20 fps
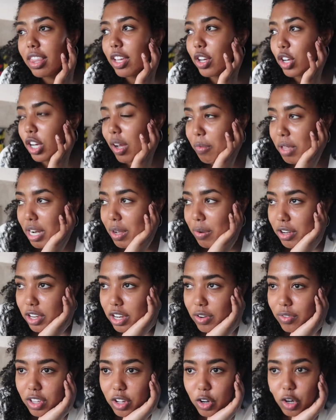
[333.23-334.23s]
The shop that I
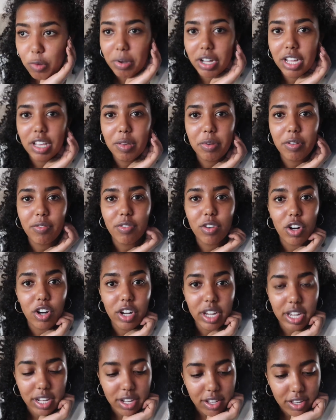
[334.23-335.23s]
went to really reminds me of
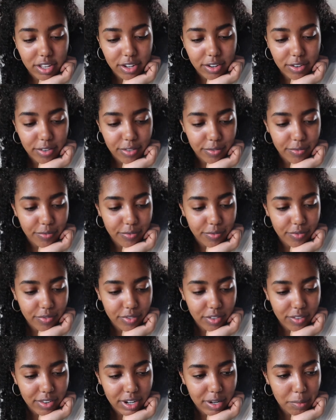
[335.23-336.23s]
Target, so
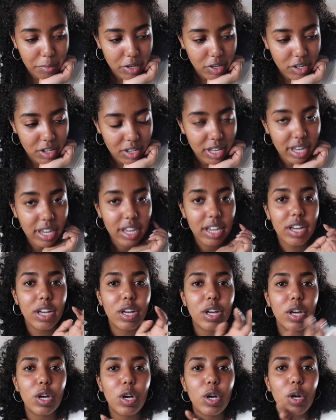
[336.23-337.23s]
very much just like
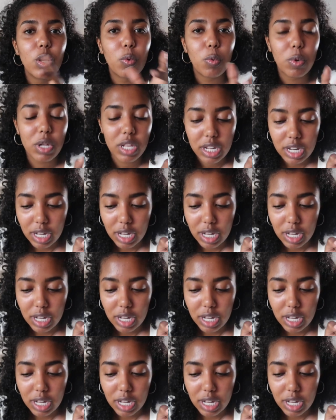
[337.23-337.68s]
one